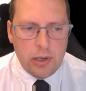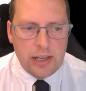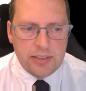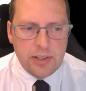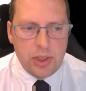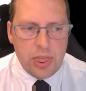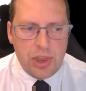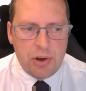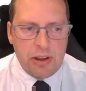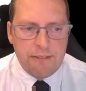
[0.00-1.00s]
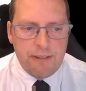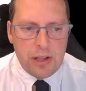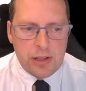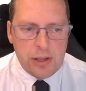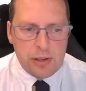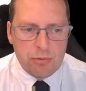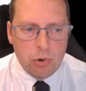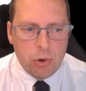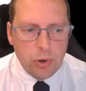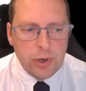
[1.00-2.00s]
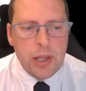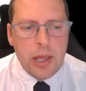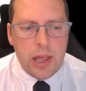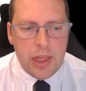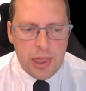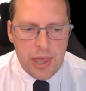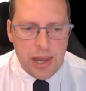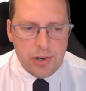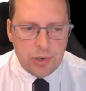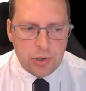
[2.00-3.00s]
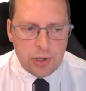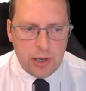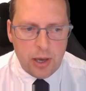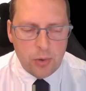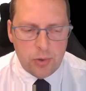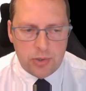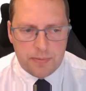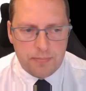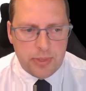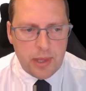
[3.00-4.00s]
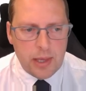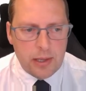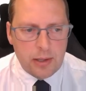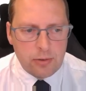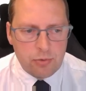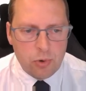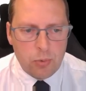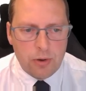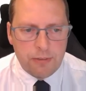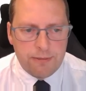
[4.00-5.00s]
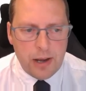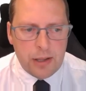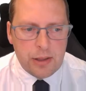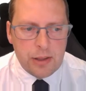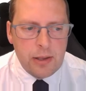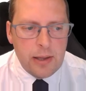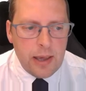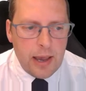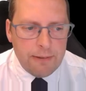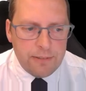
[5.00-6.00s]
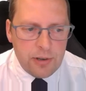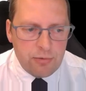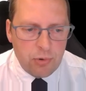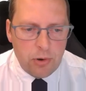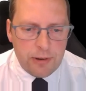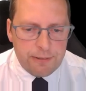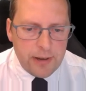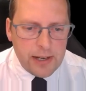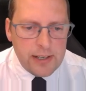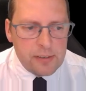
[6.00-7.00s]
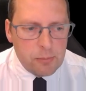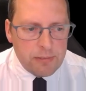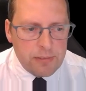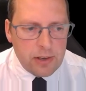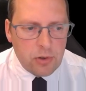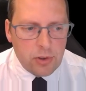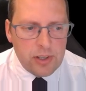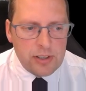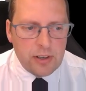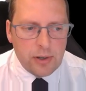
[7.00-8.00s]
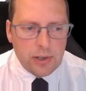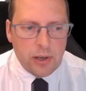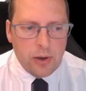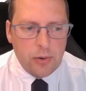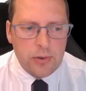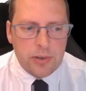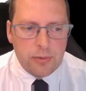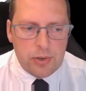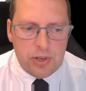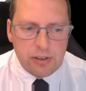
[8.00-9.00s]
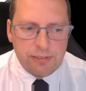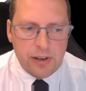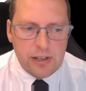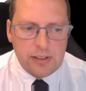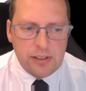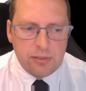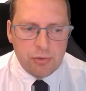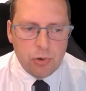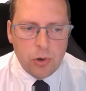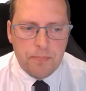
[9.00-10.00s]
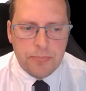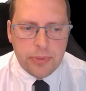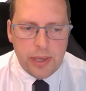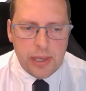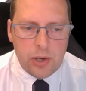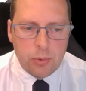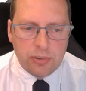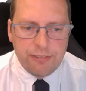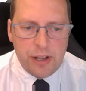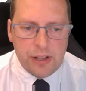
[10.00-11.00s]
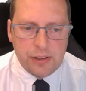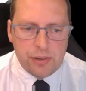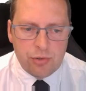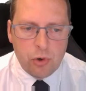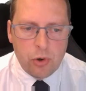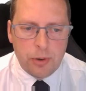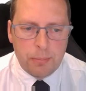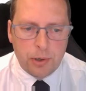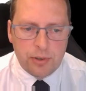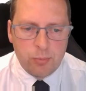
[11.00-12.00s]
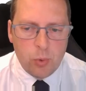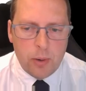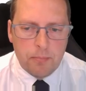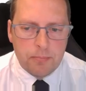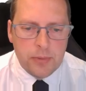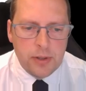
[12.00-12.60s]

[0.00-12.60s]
less than 3 faces drawn, then do the code. Draw 1 face. After you've drawn a face, we've then got this line of code, which is faces drawn equals faces drawn plus 1.